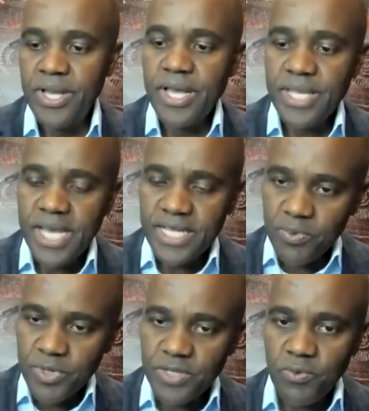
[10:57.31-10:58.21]
And that's the
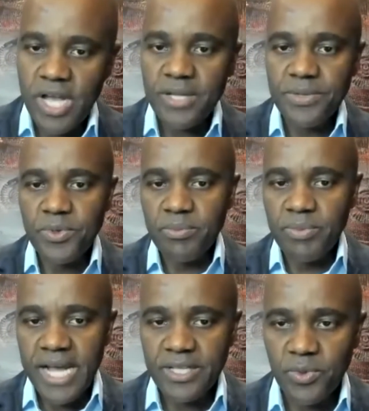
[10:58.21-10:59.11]
reason why through the
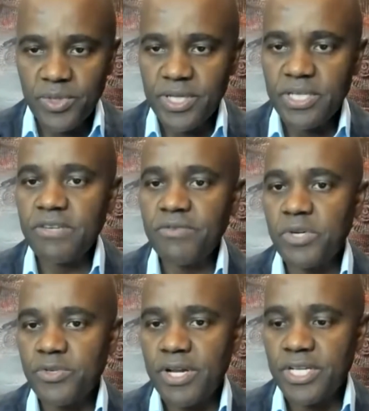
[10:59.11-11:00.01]
Black North Initiative, we're
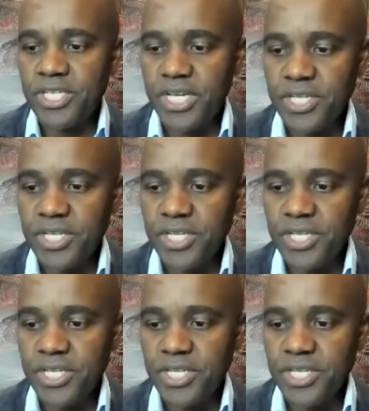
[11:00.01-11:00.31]
trying to change the